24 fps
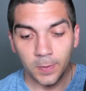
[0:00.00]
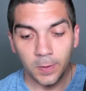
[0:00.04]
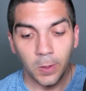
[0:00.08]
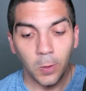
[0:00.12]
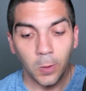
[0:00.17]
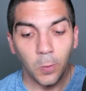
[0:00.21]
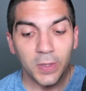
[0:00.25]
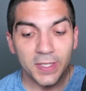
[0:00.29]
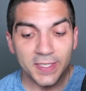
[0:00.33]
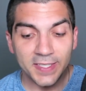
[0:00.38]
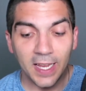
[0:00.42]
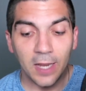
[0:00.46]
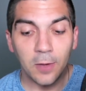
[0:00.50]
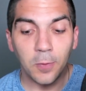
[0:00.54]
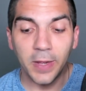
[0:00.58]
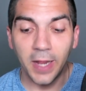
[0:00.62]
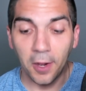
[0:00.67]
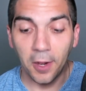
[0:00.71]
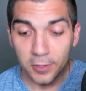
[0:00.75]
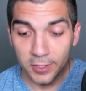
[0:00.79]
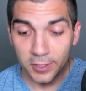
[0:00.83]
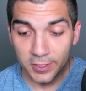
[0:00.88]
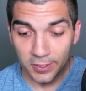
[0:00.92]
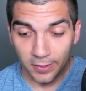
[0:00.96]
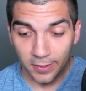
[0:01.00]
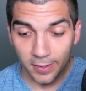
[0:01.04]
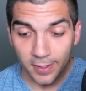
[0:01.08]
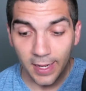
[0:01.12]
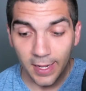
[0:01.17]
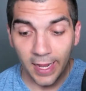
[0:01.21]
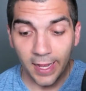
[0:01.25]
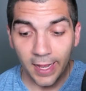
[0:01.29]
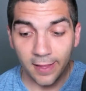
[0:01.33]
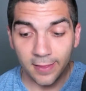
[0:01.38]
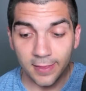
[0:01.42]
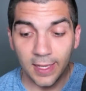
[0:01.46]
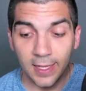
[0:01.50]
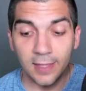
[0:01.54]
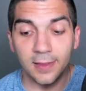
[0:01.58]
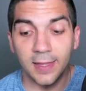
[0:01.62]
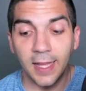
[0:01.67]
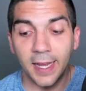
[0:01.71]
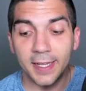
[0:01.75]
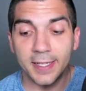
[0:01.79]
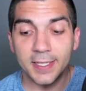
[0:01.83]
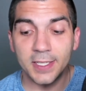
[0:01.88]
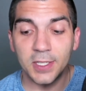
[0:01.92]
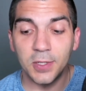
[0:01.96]
We said we understood, and they
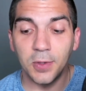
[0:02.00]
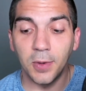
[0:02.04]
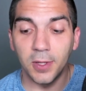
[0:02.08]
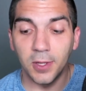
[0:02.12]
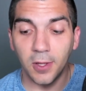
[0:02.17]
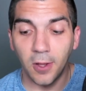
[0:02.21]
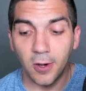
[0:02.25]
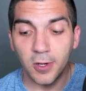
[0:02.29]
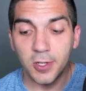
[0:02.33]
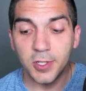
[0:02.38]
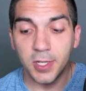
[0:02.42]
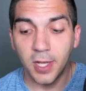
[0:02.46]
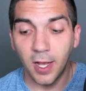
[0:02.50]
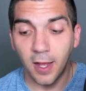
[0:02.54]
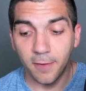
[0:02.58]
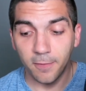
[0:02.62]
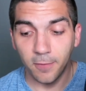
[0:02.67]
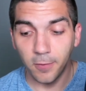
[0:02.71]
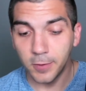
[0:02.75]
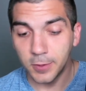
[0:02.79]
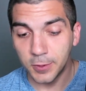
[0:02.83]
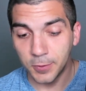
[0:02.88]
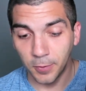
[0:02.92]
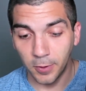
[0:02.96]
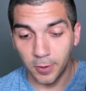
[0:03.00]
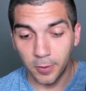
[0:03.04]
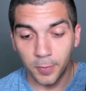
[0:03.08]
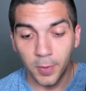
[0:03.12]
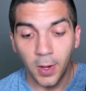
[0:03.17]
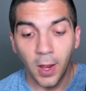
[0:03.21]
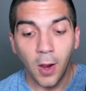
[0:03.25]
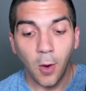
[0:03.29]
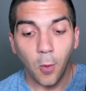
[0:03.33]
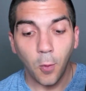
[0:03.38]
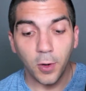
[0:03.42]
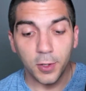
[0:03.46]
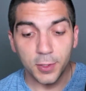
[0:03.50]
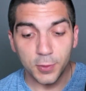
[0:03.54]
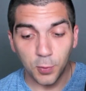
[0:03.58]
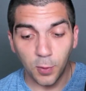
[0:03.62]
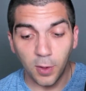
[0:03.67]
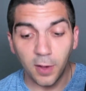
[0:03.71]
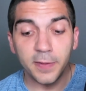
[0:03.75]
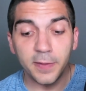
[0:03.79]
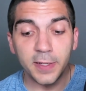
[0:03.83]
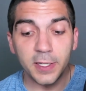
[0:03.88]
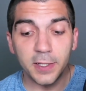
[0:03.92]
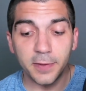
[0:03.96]
led us to a large conference room where
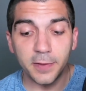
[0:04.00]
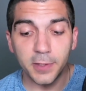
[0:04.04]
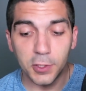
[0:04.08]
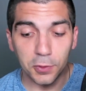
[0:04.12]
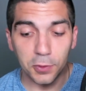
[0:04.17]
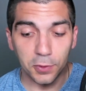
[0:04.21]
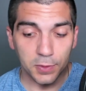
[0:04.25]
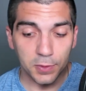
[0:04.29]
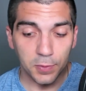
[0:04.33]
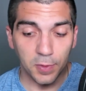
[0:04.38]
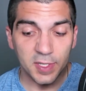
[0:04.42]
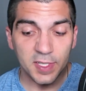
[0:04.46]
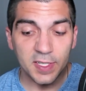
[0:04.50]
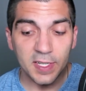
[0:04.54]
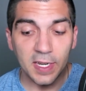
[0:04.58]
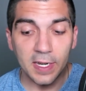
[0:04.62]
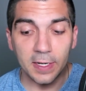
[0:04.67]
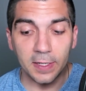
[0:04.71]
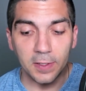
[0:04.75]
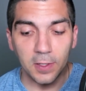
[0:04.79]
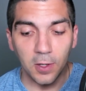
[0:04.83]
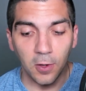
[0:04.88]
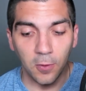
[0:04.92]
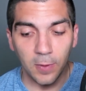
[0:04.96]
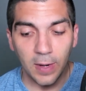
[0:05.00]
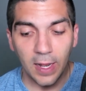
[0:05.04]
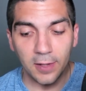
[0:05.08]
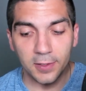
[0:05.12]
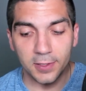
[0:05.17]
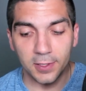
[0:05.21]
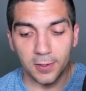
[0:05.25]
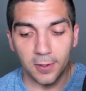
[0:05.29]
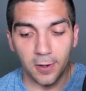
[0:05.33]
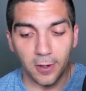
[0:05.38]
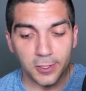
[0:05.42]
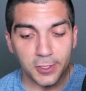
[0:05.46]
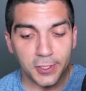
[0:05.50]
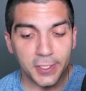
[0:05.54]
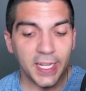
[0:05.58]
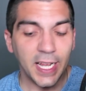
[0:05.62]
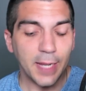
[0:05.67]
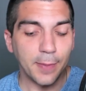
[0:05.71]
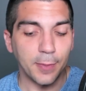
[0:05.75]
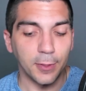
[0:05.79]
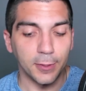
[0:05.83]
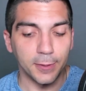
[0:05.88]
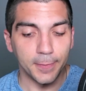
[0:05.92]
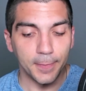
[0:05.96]
12 individuals were seated around a large
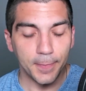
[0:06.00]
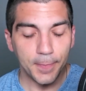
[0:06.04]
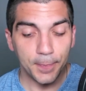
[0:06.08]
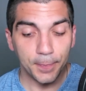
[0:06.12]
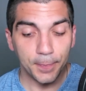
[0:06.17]
table.